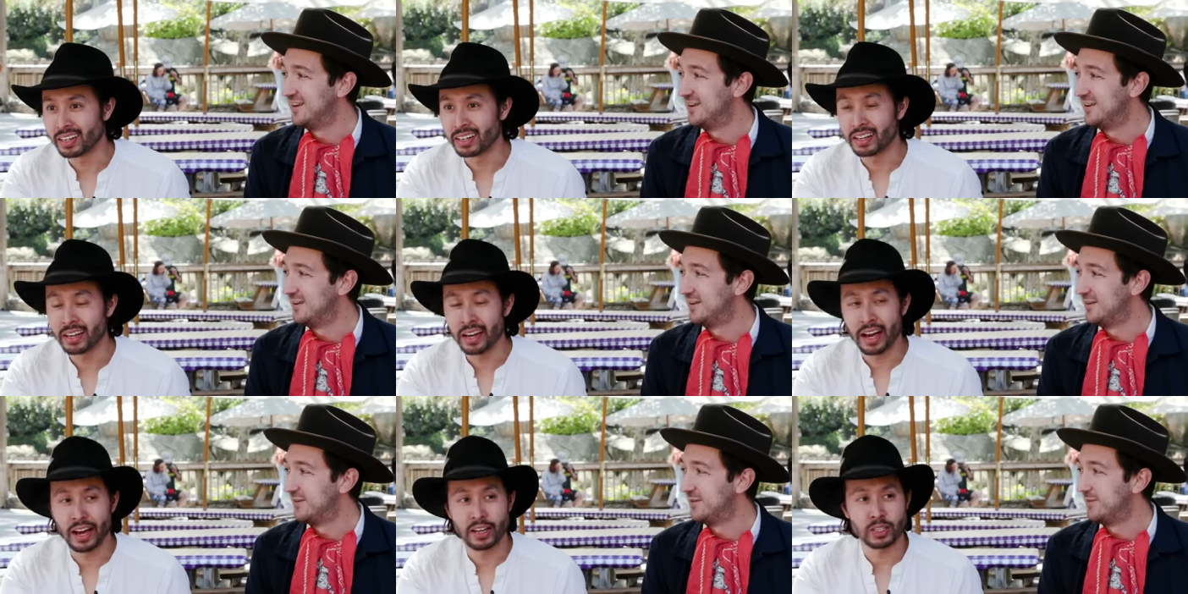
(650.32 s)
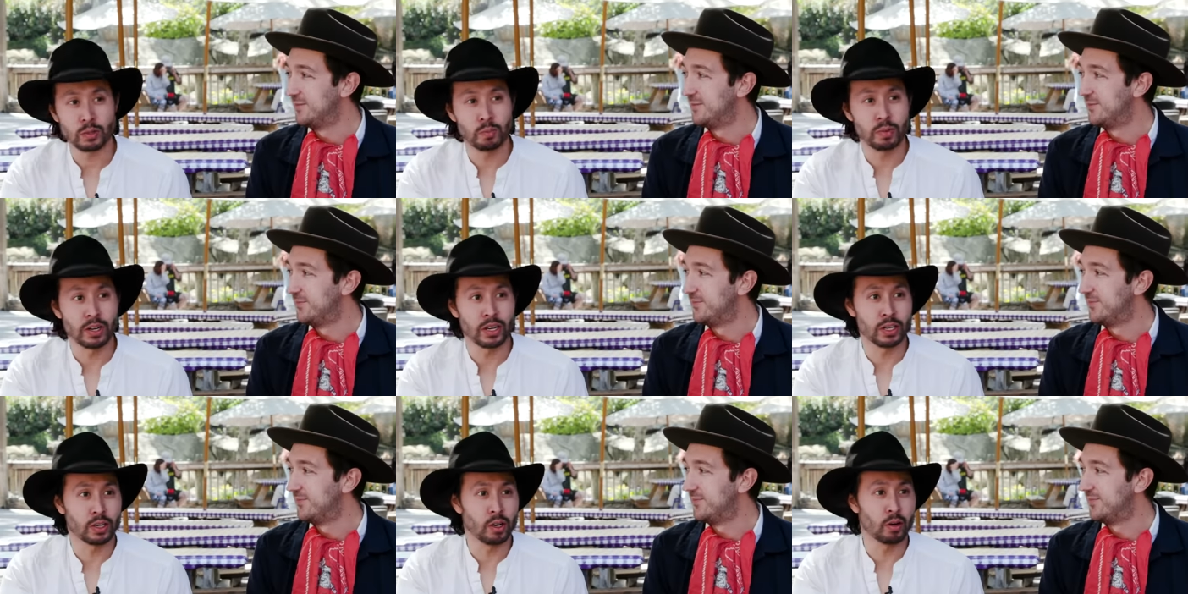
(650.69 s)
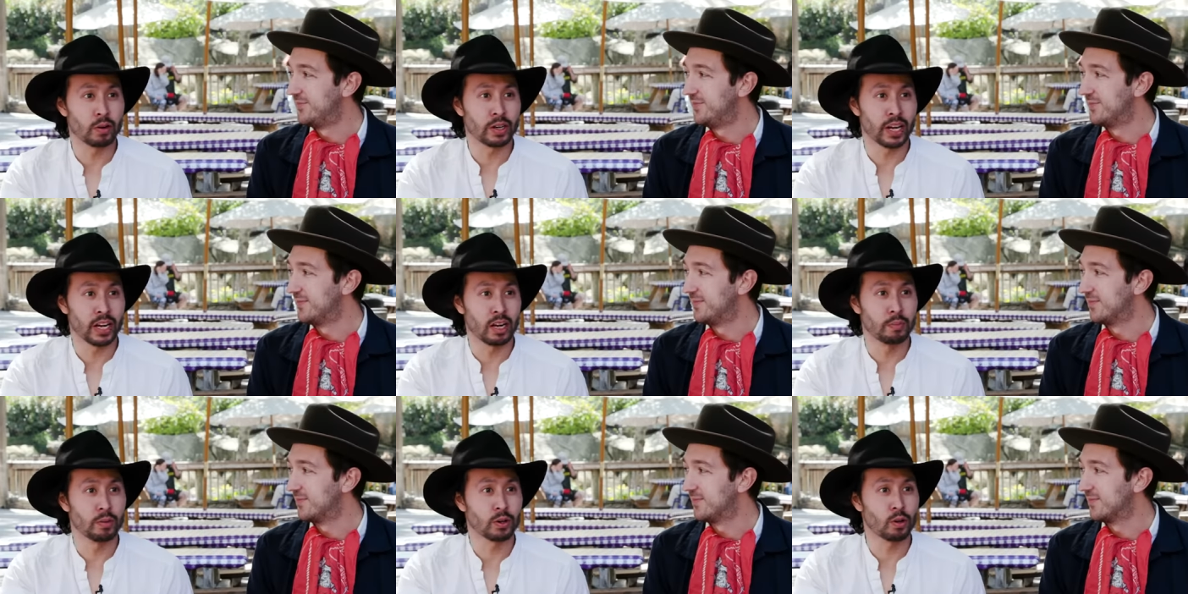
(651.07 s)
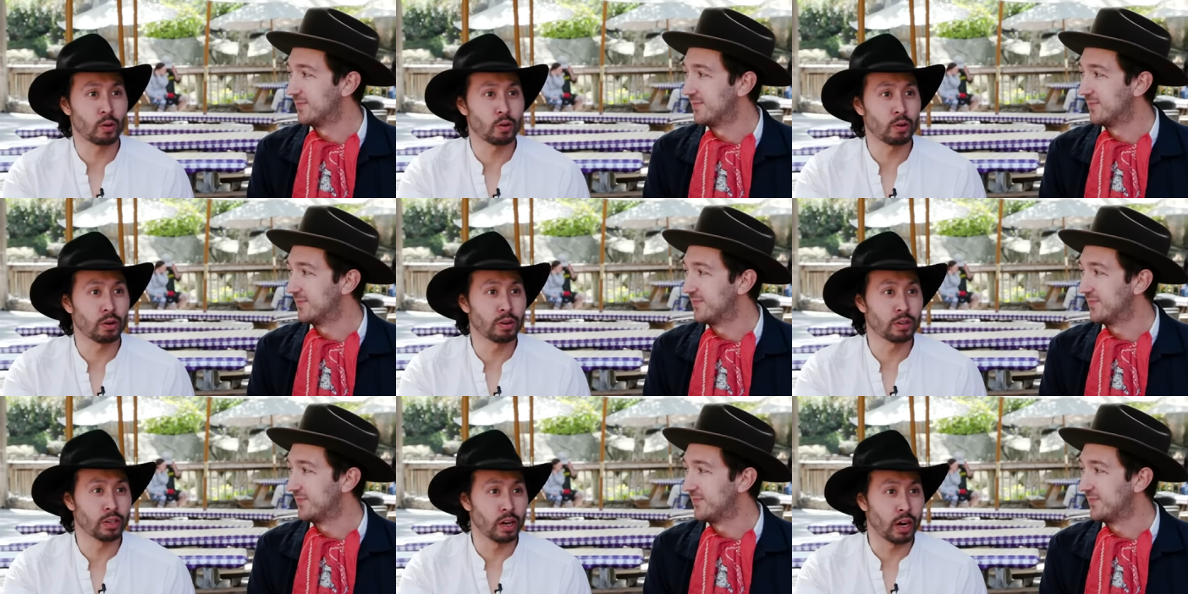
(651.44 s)
Speaker 1: He asked me to go get him a
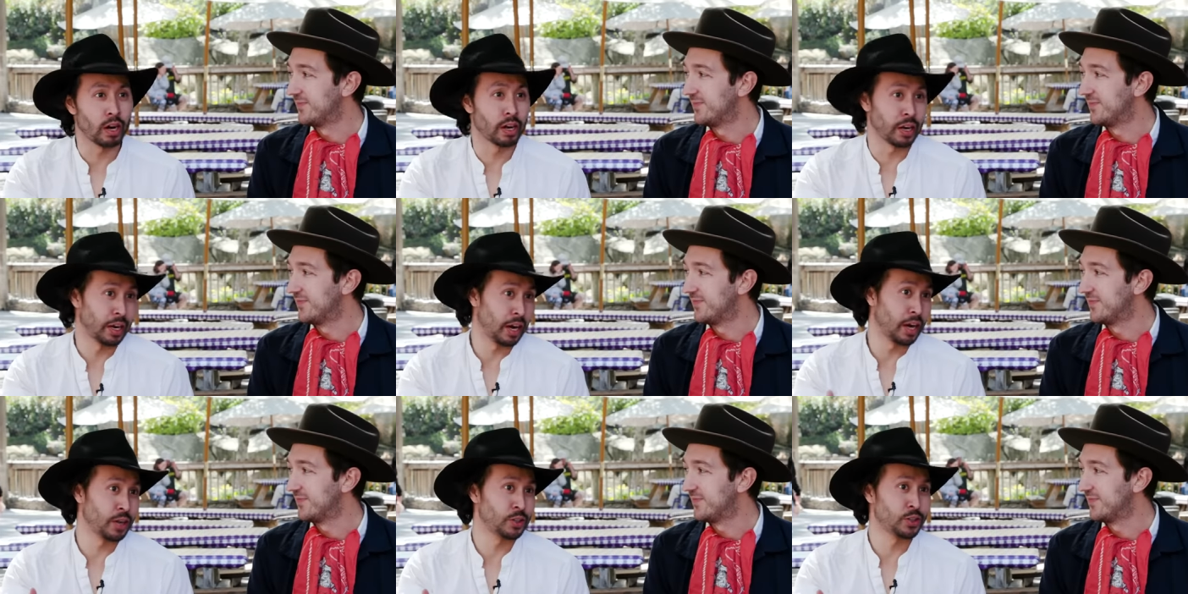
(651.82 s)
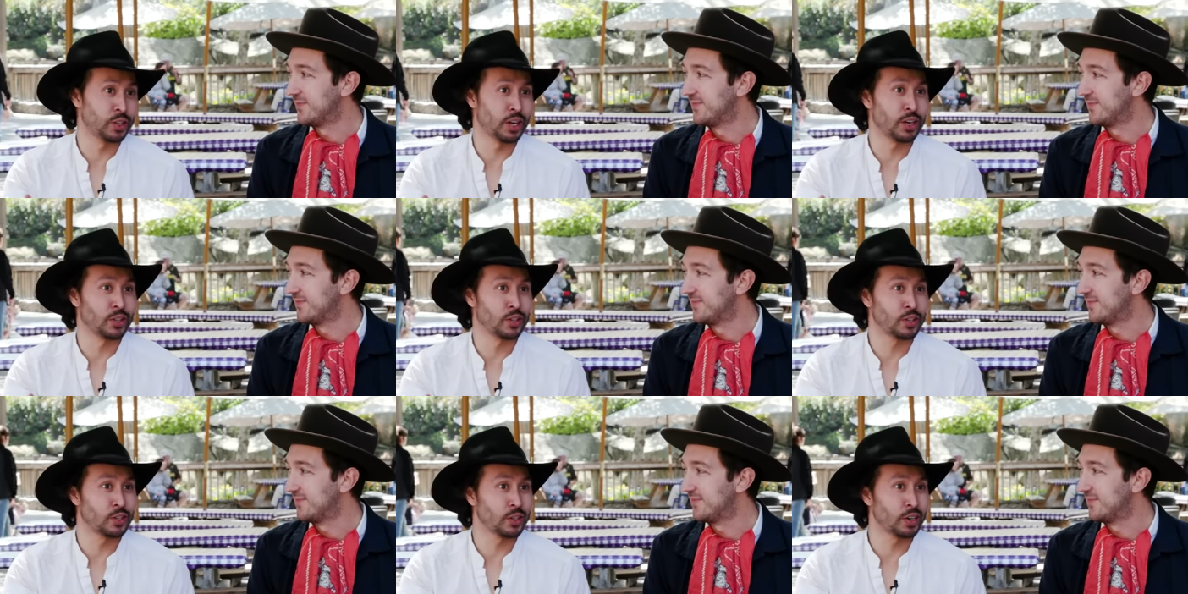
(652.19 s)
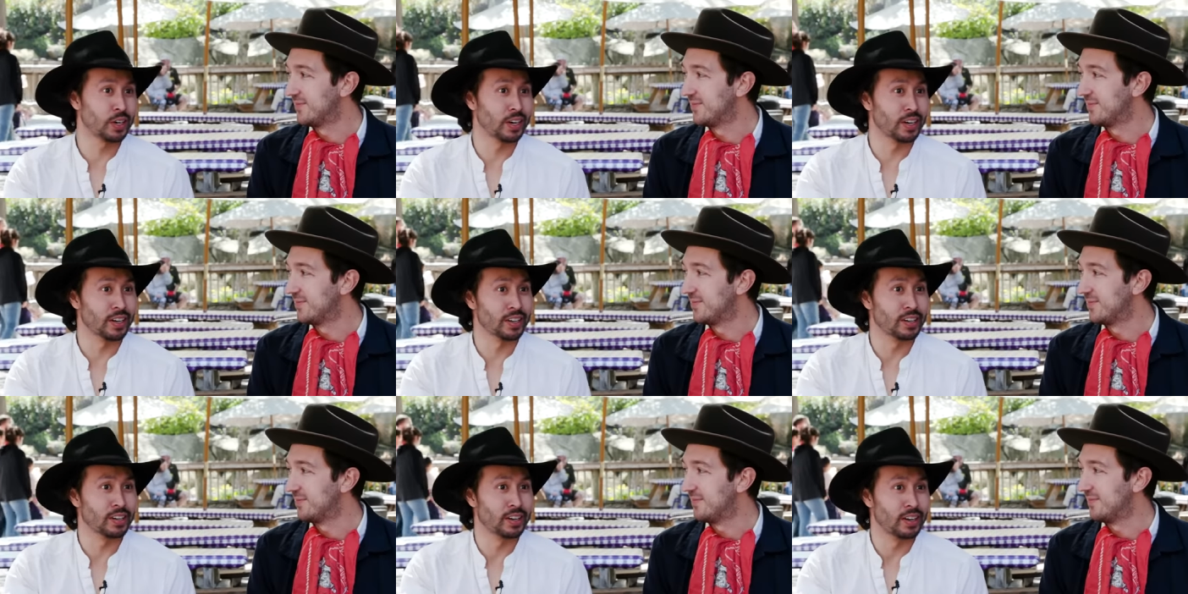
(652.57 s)
corn dog, and I said sure.